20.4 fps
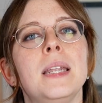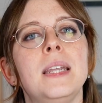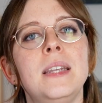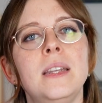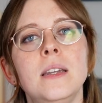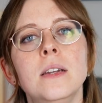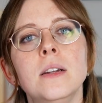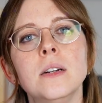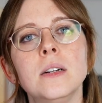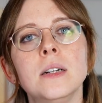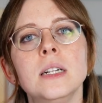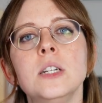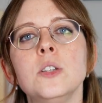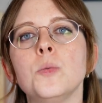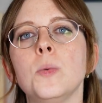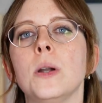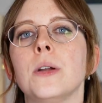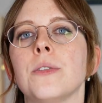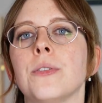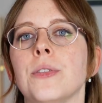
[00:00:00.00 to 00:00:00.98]
here is
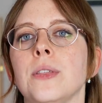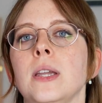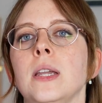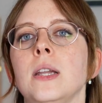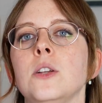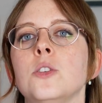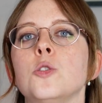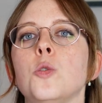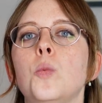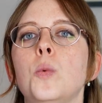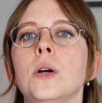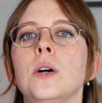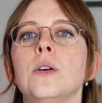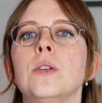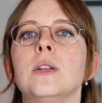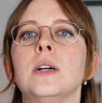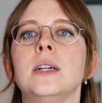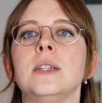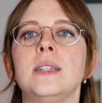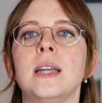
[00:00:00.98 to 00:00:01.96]
where things
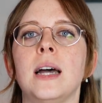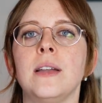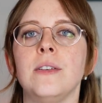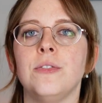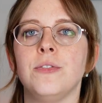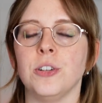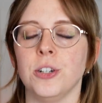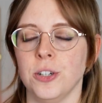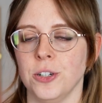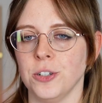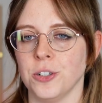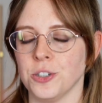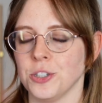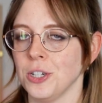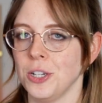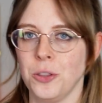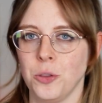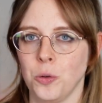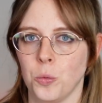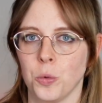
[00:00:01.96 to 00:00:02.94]
will diverge
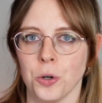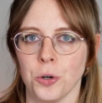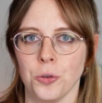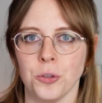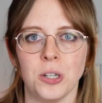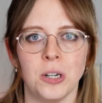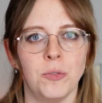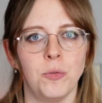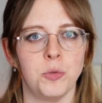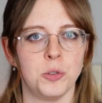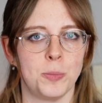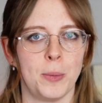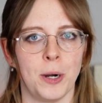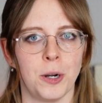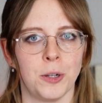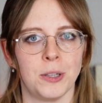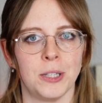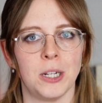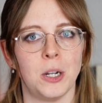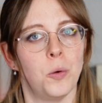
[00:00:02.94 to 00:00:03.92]
in the world of
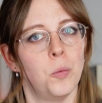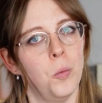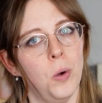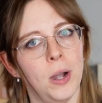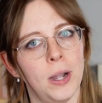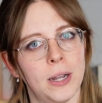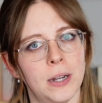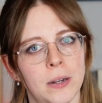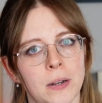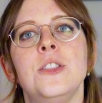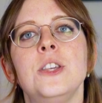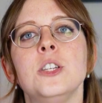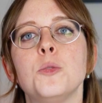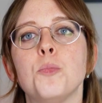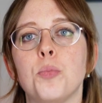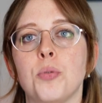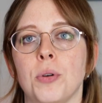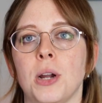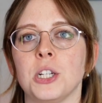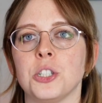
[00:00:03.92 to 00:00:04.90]
sparkling wine. This
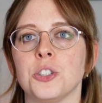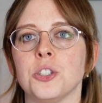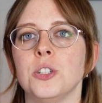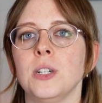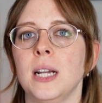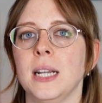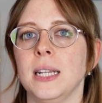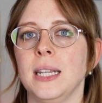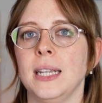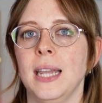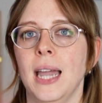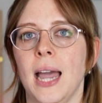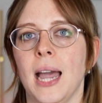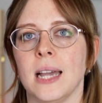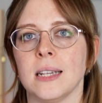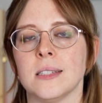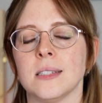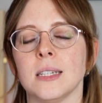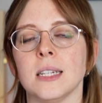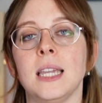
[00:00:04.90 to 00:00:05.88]
pressure and
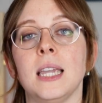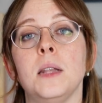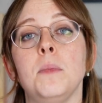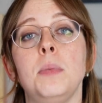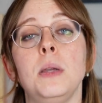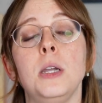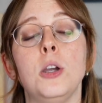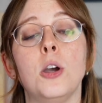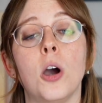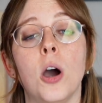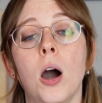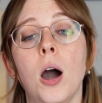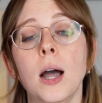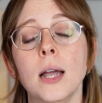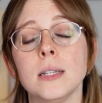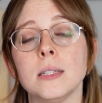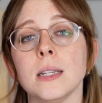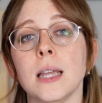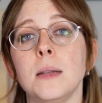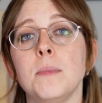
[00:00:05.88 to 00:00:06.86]
gas can be
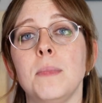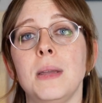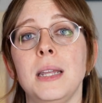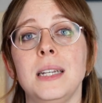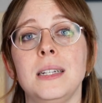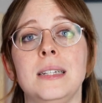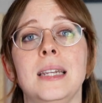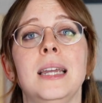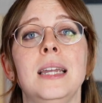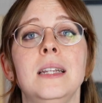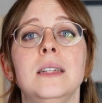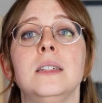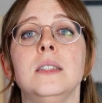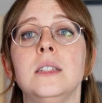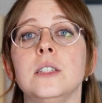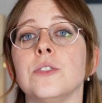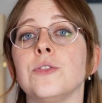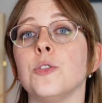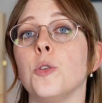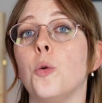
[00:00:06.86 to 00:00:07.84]
caught and maintained
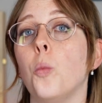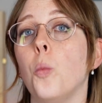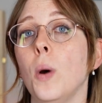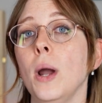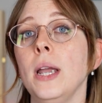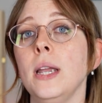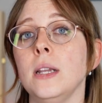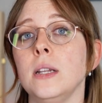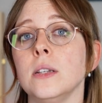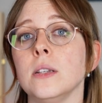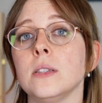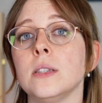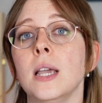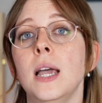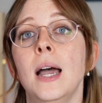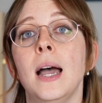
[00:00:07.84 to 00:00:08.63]
in different ways